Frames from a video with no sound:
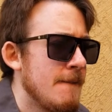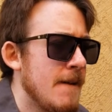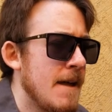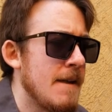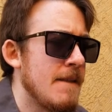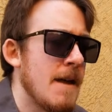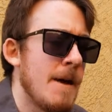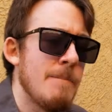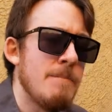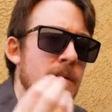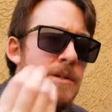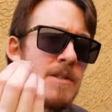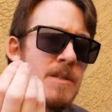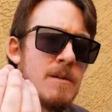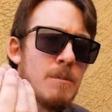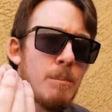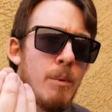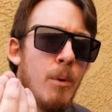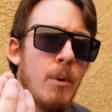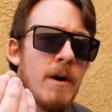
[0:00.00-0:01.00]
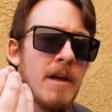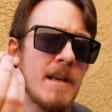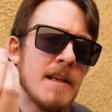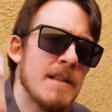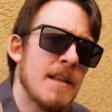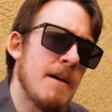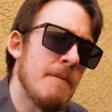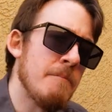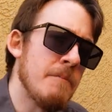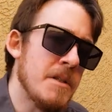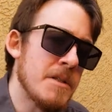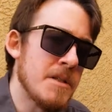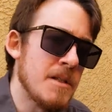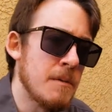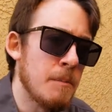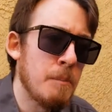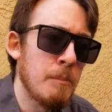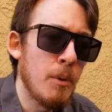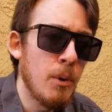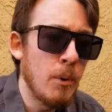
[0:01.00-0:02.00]
and that missing point. And that
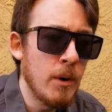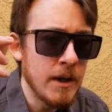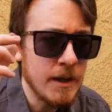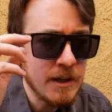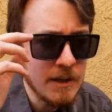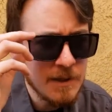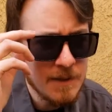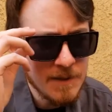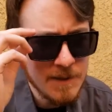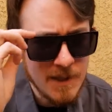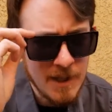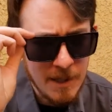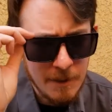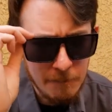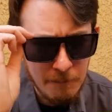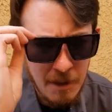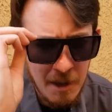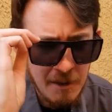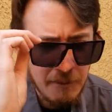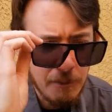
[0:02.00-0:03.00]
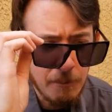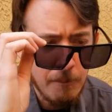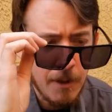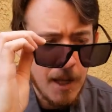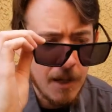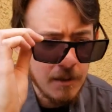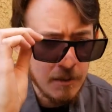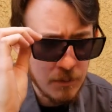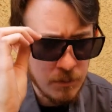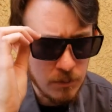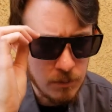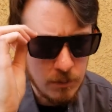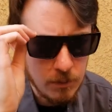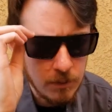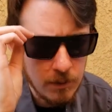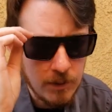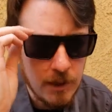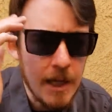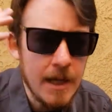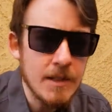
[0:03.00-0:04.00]
missing point is that
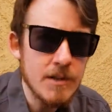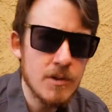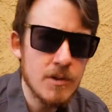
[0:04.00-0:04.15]
mathematical light